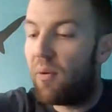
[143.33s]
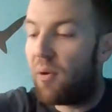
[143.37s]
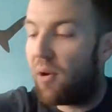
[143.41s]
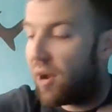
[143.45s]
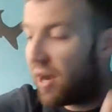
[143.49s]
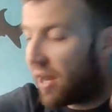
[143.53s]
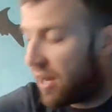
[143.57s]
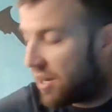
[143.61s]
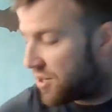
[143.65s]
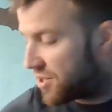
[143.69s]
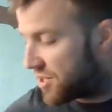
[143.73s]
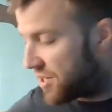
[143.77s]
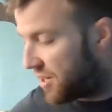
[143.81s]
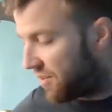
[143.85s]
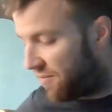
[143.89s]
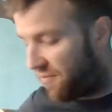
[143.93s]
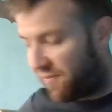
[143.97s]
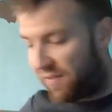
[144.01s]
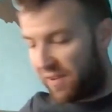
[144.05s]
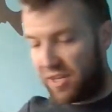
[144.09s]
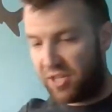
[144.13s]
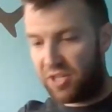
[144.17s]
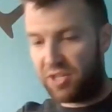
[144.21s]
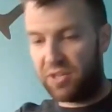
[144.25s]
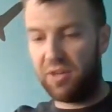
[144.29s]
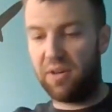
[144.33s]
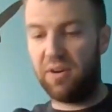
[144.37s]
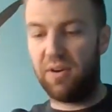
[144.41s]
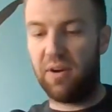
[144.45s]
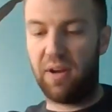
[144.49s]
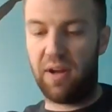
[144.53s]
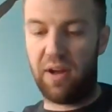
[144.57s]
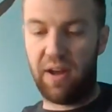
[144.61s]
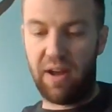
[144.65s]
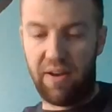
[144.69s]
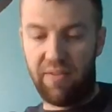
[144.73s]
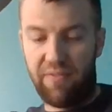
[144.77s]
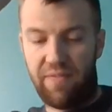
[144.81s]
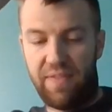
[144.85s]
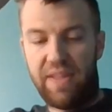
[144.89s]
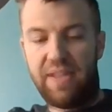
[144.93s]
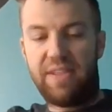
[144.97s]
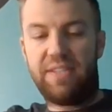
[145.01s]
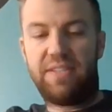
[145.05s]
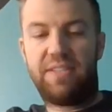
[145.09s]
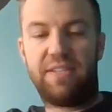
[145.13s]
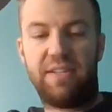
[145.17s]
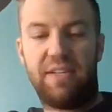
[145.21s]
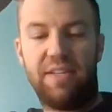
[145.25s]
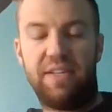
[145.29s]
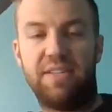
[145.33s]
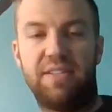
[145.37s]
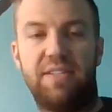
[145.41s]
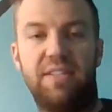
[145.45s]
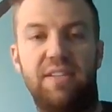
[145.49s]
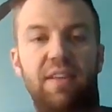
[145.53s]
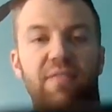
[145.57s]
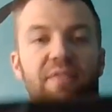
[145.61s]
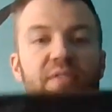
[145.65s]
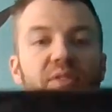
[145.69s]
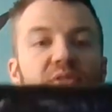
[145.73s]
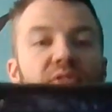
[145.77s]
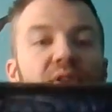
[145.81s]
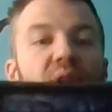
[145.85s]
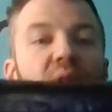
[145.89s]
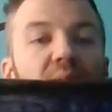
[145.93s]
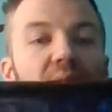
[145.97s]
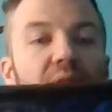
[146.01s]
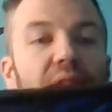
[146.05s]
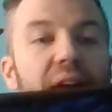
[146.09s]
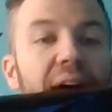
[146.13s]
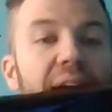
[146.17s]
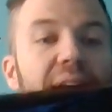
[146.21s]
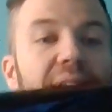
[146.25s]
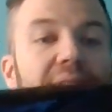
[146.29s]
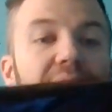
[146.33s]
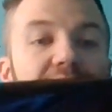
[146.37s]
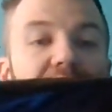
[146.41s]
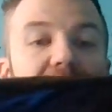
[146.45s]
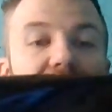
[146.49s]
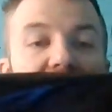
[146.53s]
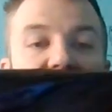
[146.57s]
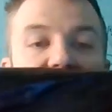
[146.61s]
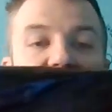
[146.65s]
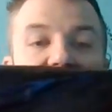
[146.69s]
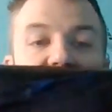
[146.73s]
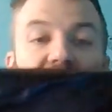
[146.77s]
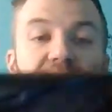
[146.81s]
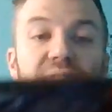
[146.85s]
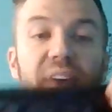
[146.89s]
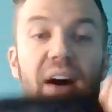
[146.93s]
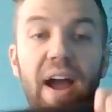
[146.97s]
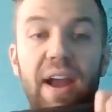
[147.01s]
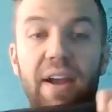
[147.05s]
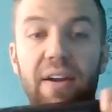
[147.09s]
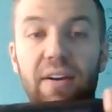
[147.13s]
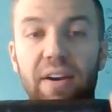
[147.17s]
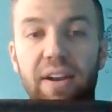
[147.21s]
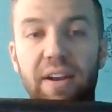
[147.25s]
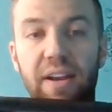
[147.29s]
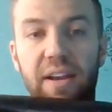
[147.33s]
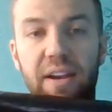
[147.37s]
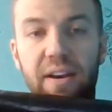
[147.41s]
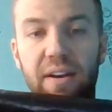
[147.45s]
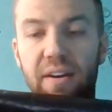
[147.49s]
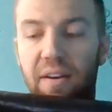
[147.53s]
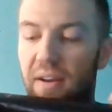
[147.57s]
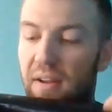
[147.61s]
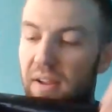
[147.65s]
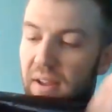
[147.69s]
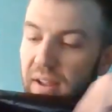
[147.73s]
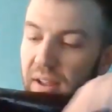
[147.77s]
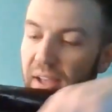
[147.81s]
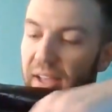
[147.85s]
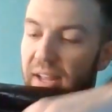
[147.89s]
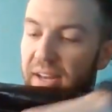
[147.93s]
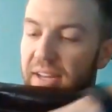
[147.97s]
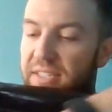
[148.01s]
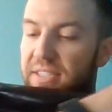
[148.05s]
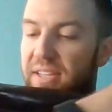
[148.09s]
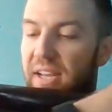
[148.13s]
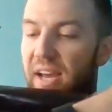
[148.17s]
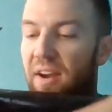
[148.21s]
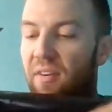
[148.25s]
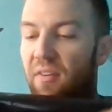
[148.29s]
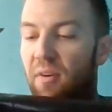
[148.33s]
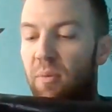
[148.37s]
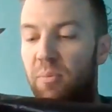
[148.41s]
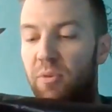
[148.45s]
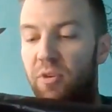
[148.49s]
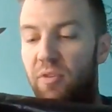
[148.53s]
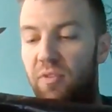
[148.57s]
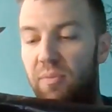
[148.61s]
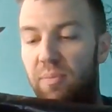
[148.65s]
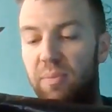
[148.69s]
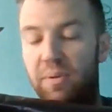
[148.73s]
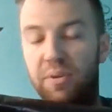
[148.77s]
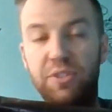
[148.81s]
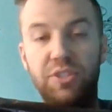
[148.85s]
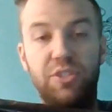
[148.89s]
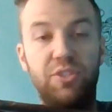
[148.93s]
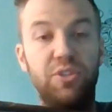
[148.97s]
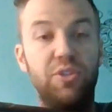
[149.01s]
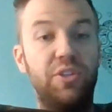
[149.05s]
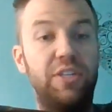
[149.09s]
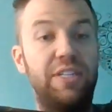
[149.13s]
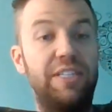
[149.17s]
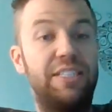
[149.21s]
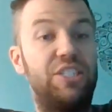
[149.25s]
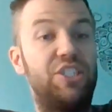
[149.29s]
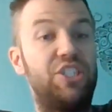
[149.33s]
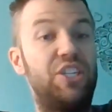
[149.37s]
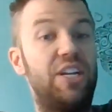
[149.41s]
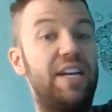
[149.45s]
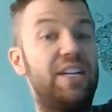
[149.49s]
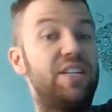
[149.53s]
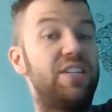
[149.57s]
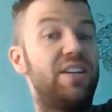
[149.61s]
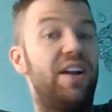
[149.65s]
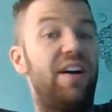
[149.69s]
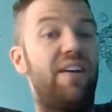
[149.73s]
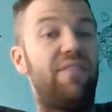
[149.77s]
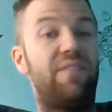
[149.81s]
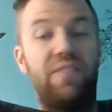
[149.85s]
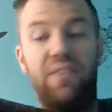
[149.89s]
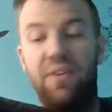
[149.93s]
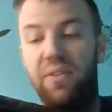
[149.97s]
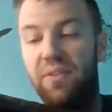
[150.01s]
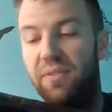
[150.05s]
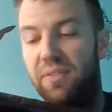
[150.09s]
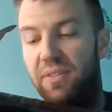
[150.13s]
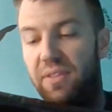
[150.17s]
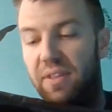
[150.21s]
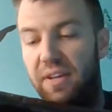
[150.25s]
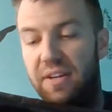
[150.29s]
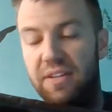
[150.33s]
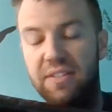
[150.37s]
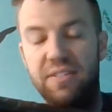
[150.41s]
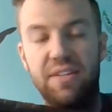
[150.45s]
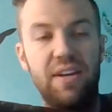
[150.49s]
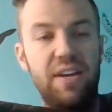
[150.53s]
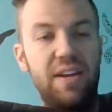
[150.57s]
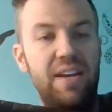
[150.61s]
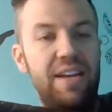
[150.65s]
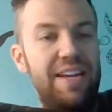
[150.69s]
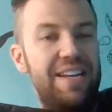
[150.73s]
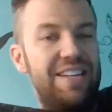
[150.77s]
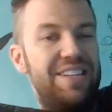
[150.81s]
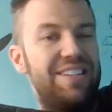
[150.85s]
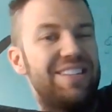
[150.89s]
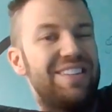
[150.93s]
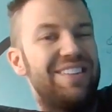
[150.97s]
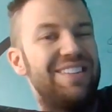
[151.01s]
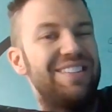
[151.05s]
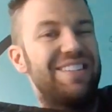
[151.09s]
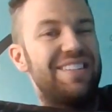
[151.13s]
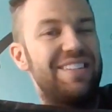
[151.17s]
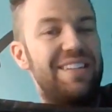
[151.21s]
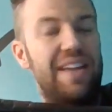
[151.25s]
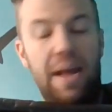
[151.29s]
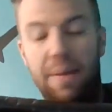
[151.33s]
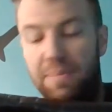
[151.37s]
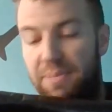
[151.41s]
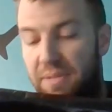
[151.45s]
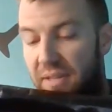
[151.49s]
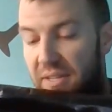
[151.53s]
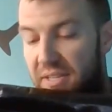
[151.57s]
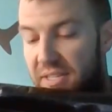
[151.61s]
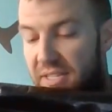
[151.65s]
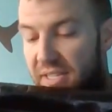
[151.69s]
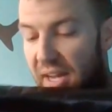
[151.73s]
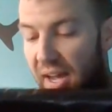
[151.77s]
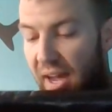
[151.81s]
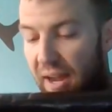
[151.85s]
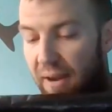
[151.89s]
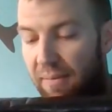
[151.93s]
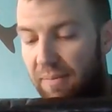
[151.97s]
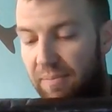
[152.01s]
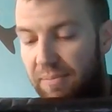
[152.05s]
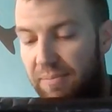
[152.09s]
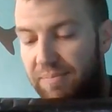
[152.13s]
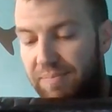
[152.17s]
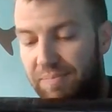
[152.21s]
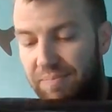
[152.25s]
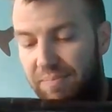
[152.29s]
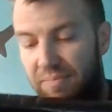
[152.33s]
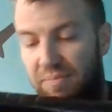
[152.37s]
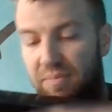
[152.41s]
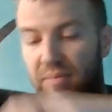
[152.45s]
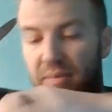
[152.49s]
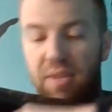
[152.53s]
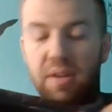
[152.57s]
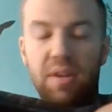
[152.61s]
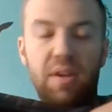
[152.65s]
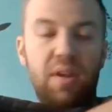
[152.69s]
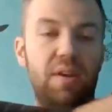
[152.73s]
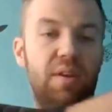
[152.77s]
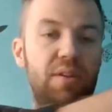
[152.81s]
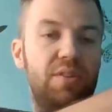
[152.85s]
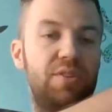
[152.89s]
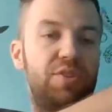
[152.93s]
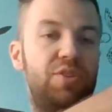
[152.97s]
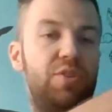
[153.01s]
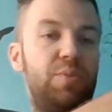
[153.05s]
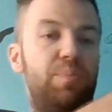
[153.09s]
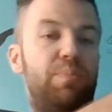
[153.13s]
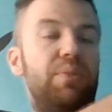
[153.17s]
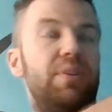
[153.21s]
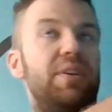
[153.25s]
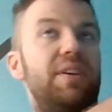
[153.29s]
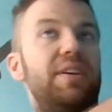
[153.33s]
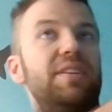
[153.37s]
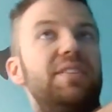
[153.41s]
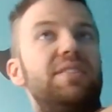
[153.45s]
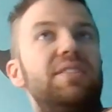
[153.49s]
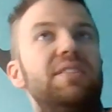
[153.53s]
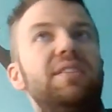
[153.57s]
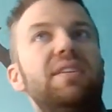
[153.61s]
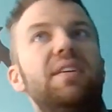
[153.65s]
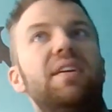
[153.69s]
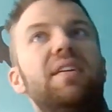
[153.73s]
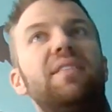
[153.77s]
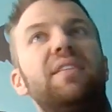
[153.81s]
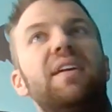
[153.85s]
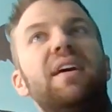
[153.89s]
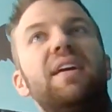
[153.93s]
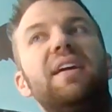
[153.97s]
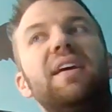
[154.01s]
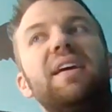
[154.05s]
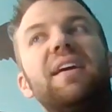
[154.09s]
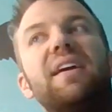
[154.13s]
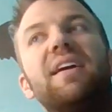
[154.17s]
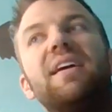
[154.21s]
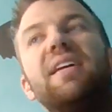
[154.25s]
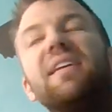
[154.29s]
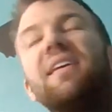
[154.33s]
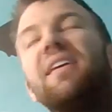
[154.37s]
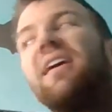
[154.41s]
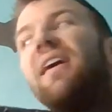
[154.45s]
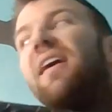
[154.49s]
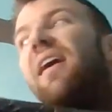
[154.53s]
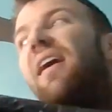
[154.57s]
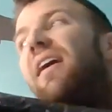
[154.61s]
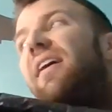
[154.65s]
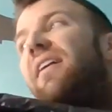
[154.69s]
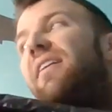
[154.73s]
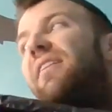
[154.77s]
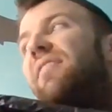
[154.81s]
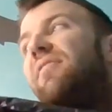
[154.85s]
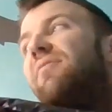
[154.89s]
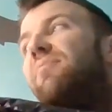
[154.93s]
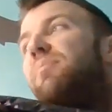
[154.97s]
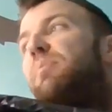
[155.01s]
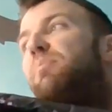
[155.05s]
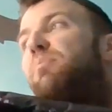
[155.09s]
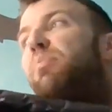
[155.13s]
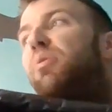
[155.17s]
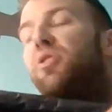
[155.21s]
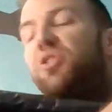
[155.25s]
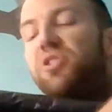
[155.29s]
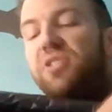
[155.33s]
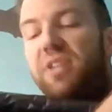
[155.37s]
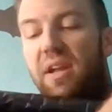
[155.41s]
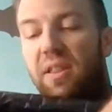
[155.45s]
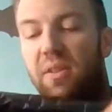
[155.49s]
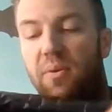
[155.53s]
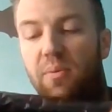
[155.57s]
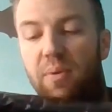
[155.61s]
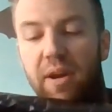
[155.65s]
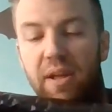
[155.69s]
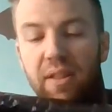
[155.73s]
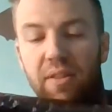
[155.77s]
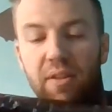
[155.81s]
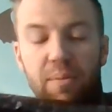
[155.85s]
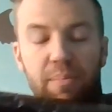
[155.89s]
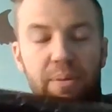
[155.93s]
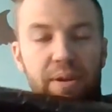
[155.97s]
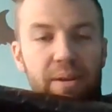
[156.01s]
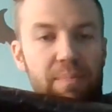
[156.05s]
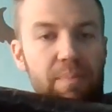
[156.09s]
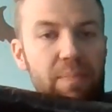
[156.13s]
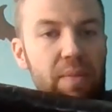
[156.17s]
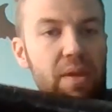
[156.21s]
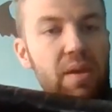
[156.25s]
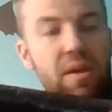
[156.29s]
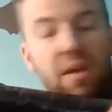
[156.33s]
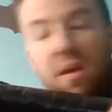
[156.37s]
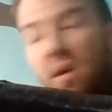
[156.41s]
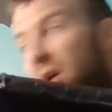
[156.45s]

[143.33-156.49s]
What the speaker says: One interesting feature of this is if you don't like this divider in here, it is kind of removable, so you can change it out for other things. It just unsnaps on the side, super easy, and then it can kind of push down the way a little bit.